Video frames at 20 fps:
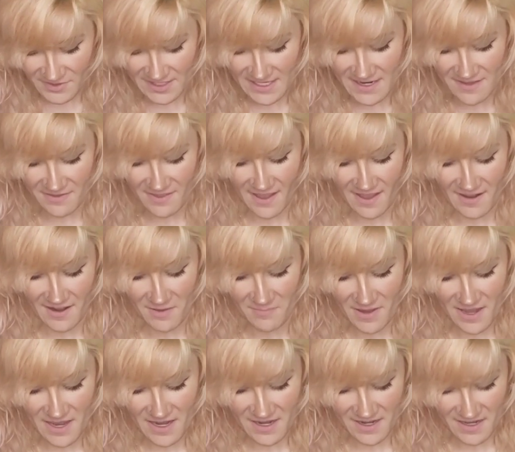seen that. I
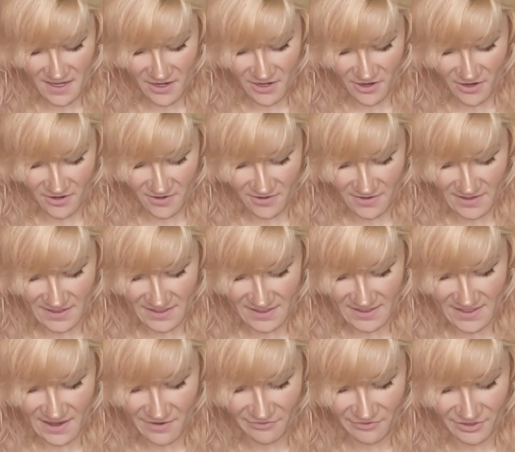made it here. It's
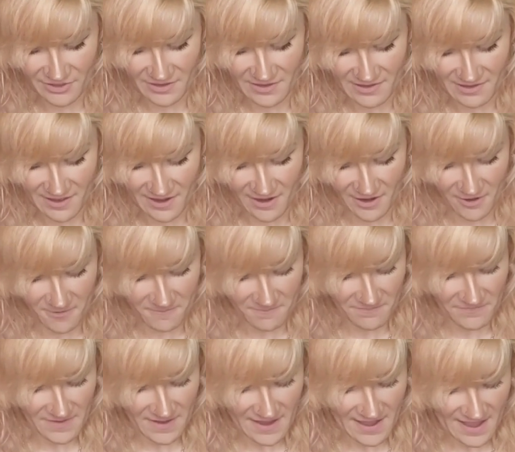definitely there.
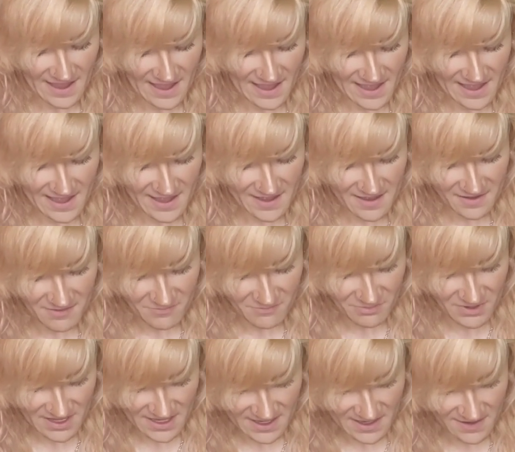A,
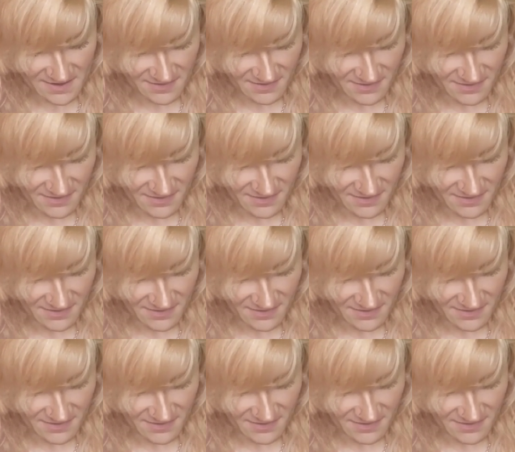B,